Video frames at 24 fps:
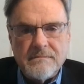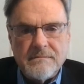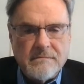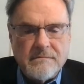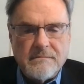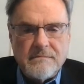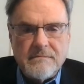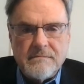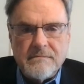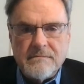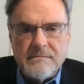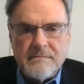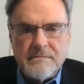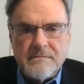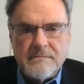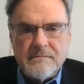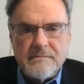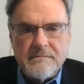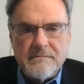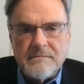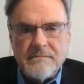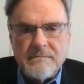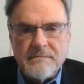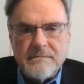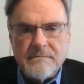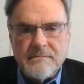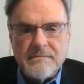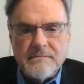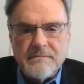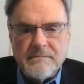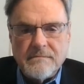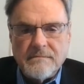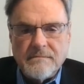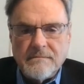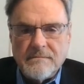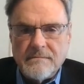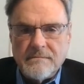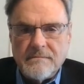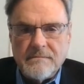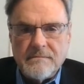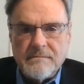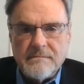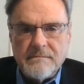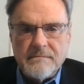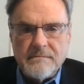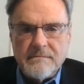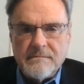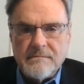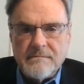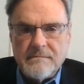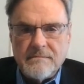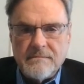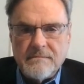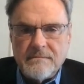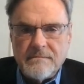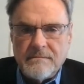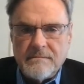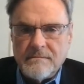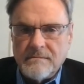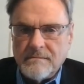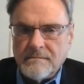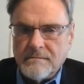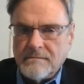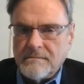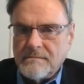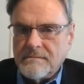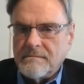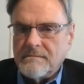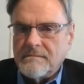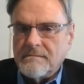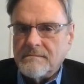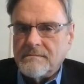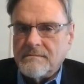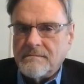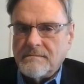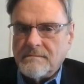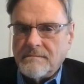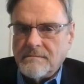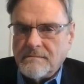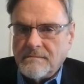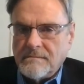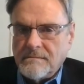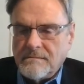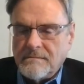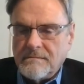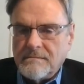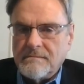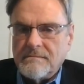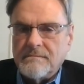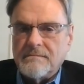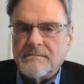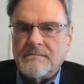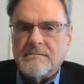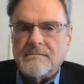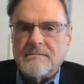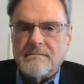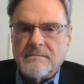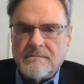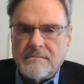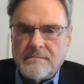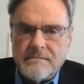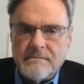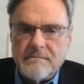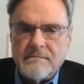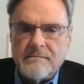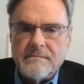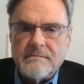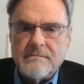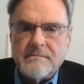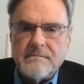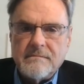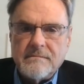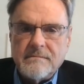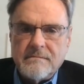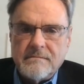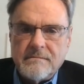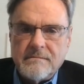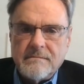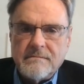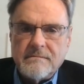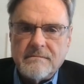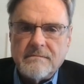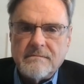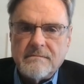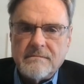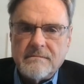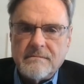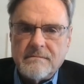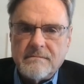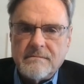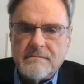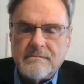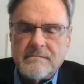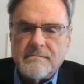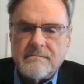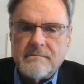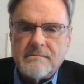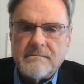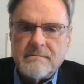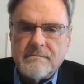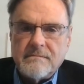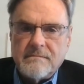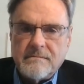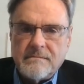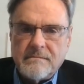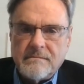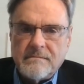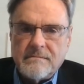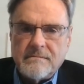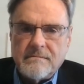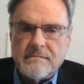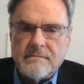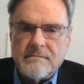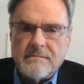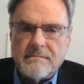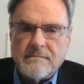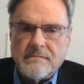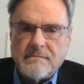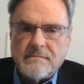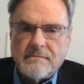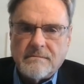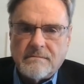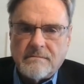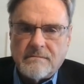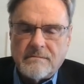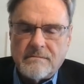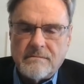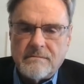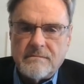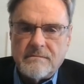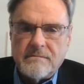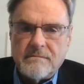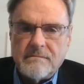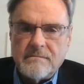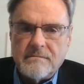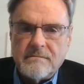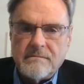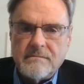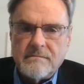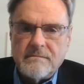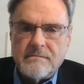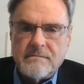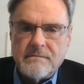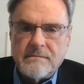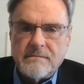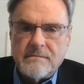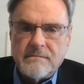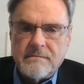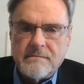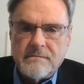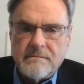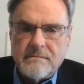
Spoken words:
[no speech]